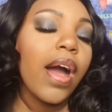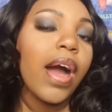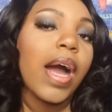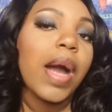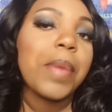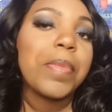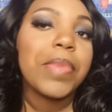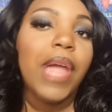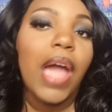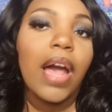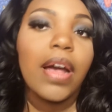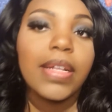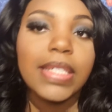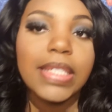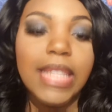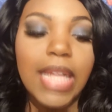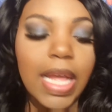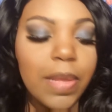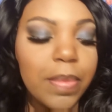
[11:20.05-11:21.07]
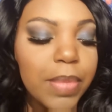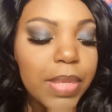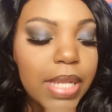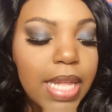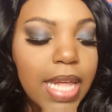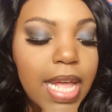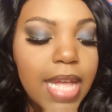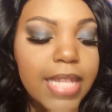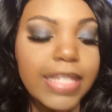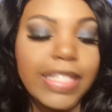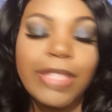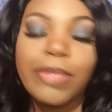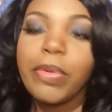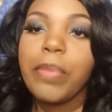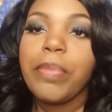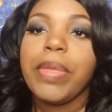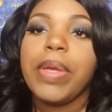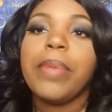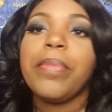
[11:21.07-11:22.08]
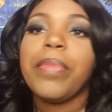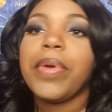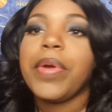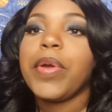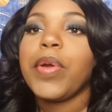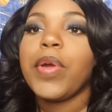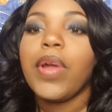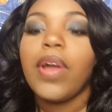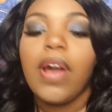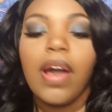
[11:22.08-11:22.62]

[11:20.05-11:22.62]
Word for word: Um, y'all stay blessed. Remember,